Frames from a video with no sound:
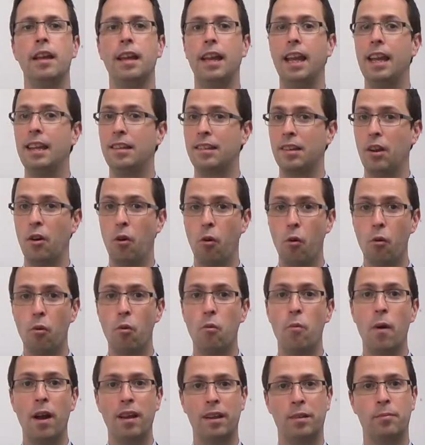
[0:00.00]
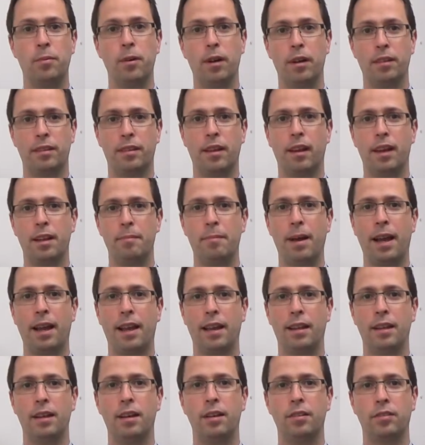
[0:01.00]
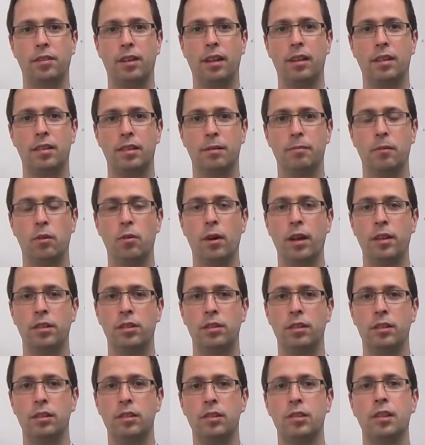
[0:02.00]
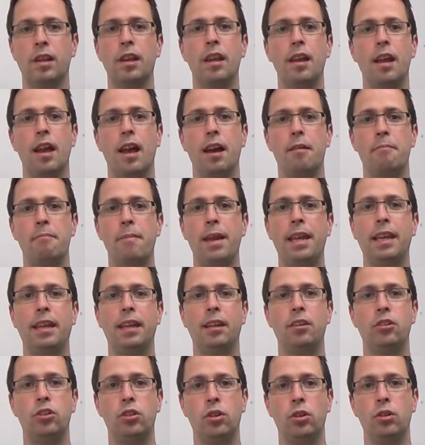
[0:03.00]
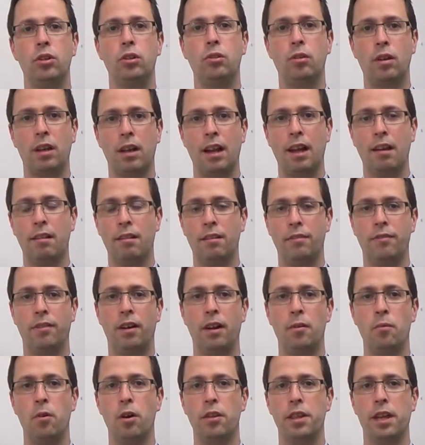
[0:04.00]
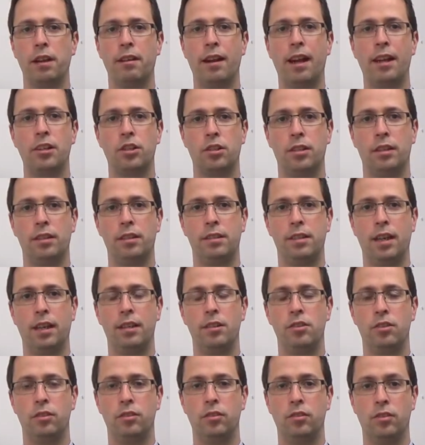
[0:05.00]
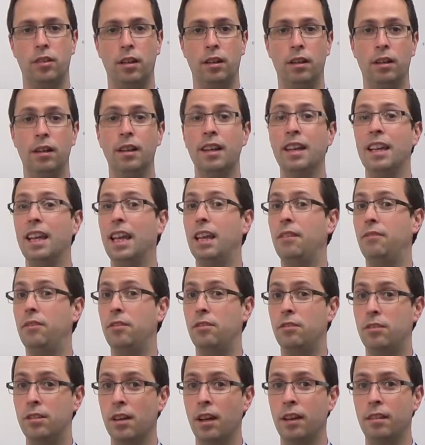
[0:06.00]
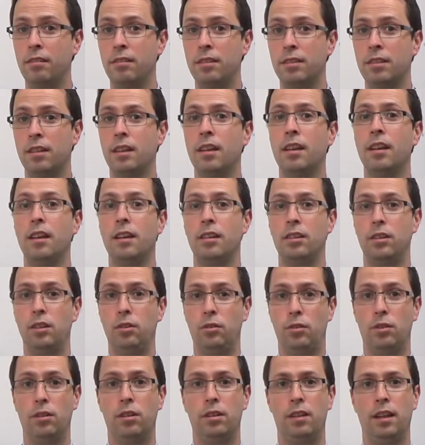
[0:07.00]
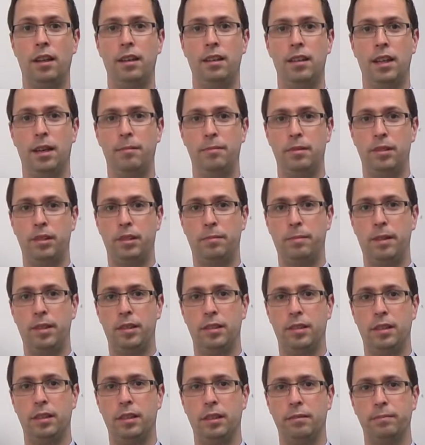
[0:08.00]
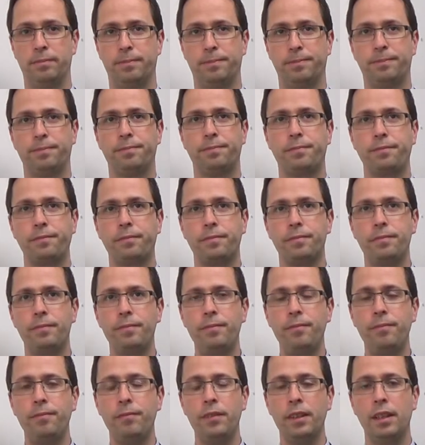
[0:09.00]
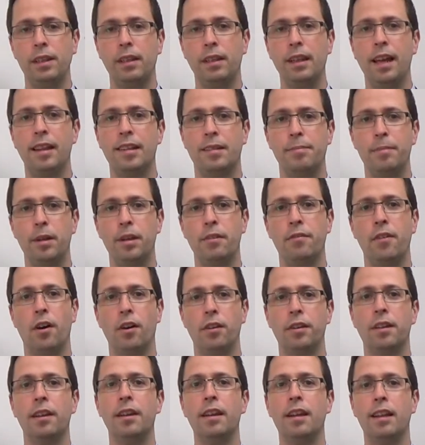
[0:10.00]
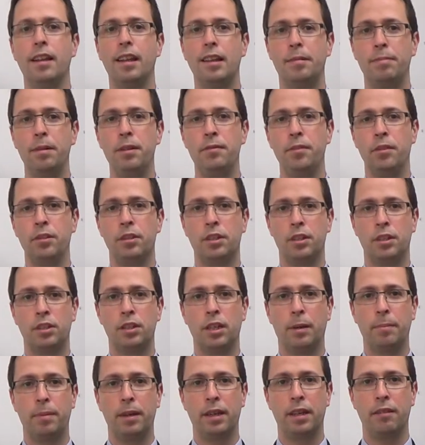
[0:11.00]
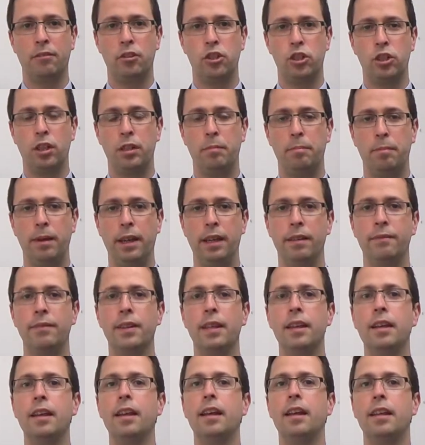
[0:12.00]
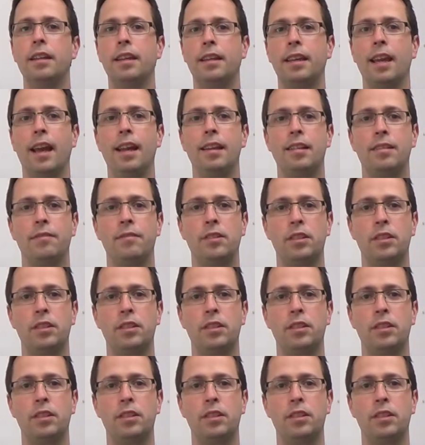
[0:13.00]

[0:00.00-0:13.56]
it's always worth going back and asking some questions and making sure you clarify what their actual intentions are. If you don't, you could end up dismissing them. Let's move on. Let's move on to the topic of Cheapy, the case of